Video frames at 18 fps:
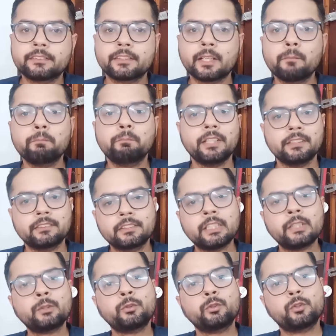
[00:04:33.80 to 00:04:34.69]
Some
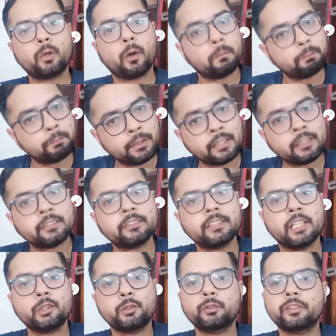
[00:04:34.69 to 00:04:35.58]
basic
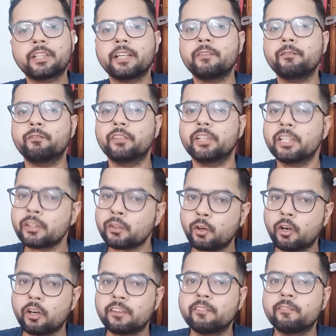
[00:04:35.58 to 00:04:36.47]
topics that you can
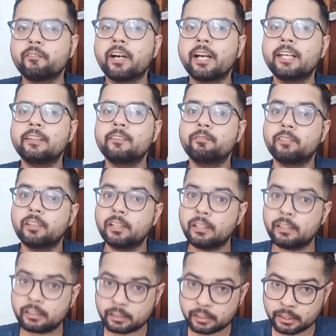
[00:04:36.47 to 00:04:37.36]
work on while
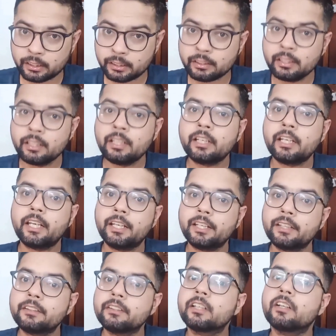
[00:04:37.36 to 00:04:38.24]
working
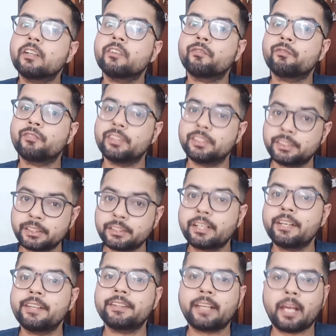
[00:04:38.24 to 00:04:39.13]
in the
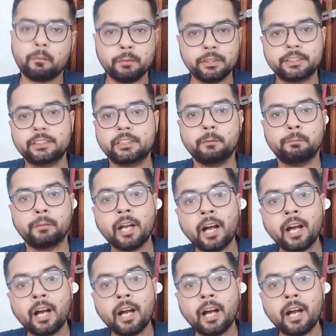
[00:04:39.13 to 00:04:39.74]
physical chemistry